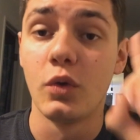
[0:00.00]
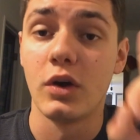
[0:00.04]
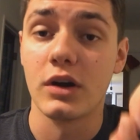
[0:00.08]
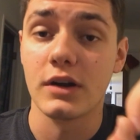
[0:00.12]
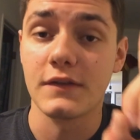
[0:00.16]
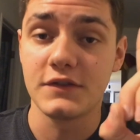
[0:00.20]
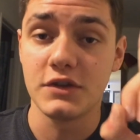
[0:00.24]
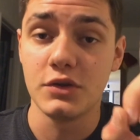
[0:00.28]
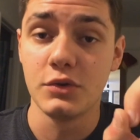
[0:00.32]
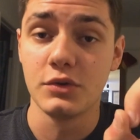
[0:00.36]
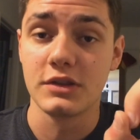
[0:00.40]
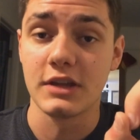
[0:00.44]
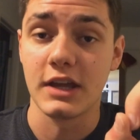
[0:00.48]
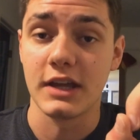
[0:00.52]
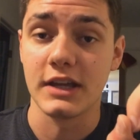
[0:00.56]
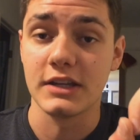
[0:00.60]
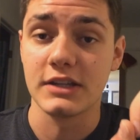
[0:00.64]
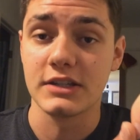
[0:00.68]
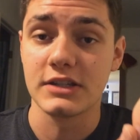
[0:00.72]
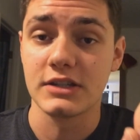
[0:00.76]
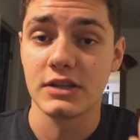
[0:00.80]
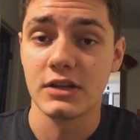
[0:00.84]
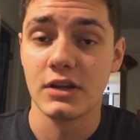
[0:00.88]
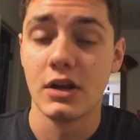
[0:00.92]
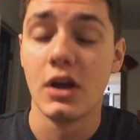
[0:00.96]
one of two
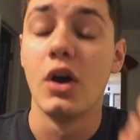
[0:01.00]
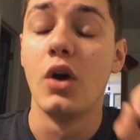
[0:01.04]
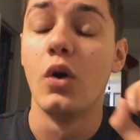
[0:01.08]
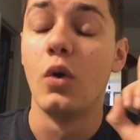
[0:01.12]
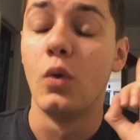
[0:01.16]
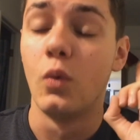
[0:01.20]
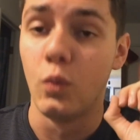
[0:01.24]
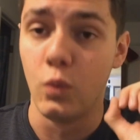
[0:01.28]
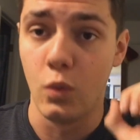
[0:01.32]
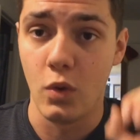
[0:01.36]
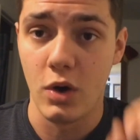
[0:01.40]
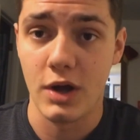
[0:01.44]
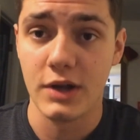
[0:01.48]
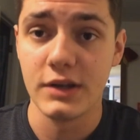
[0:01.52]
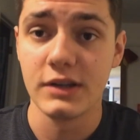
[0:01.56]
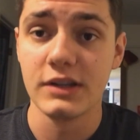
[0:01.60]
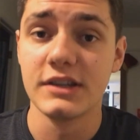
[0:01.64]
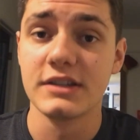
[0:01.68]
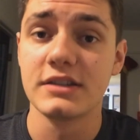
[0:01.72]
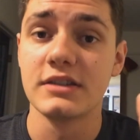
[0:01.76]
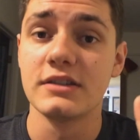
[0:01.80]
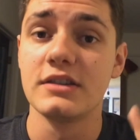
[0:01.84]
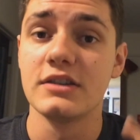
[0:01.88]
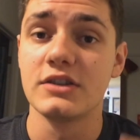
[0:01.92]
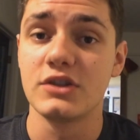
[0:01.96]
things. One,
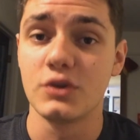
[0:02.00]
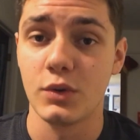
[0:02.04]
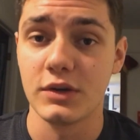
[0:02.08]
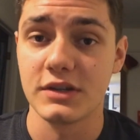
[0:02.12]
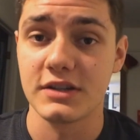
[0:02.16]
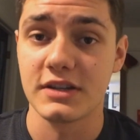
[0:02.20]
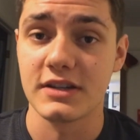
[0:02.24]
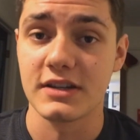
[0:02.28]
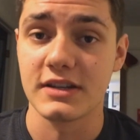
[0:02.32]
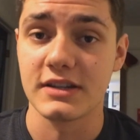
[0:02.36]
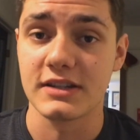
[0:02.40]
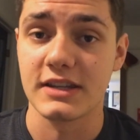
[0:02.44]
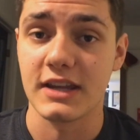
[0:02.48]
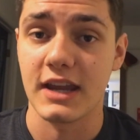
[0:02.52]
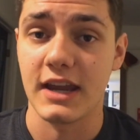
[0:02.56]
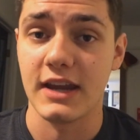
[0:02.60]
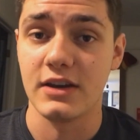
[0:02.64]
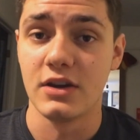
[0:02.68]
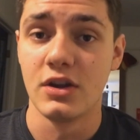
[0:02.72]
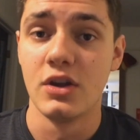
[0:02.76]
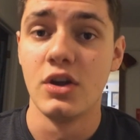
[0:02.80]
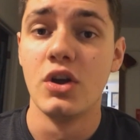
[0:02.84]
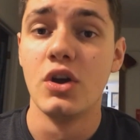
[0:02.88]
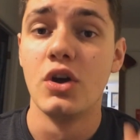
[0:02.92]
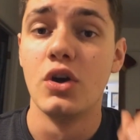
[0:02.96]
listen to Twisted
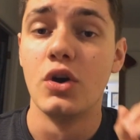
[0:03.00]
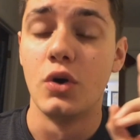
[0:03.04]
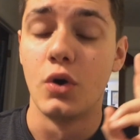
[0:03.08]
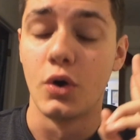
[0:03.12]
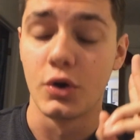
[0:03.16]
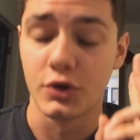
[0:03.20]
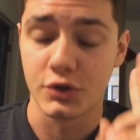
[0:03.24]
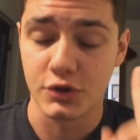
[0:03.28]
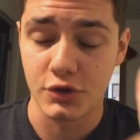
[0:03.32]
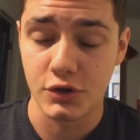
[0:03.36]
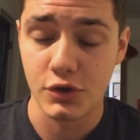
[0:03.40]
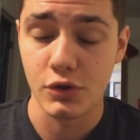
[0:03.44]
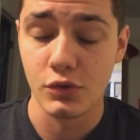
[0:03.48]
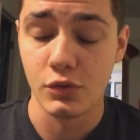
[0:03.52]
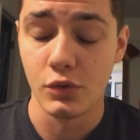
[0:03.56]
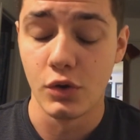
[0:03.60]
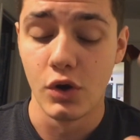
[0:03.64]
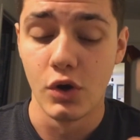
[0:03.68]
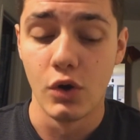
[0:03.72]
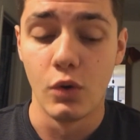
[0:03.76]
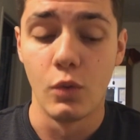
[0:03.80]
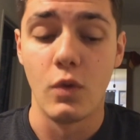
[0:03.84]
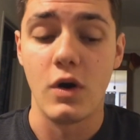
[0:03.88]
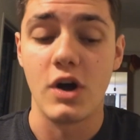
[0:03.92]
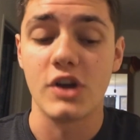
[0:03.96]
Insane, or two,
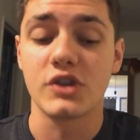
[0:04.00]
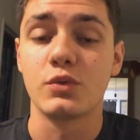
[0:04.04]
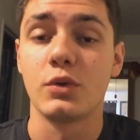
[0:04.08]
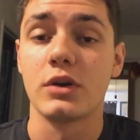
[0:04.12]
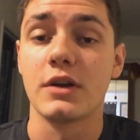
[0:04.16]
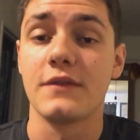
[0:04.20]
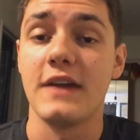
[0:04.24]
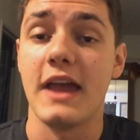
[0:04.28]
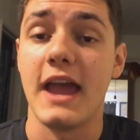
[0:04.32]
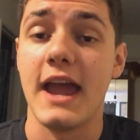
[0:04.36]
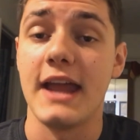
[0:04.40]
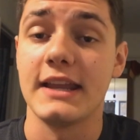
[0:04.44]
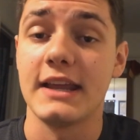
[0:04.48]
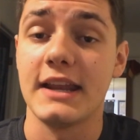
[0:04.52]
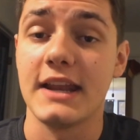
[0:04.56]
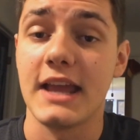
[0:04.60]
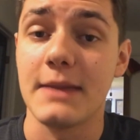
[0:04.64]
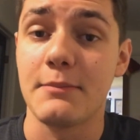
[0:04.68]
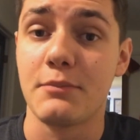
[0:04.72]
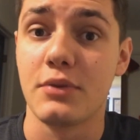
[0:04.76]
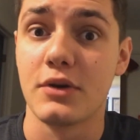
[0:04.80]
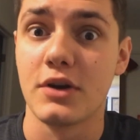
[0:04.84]
watch one of NNA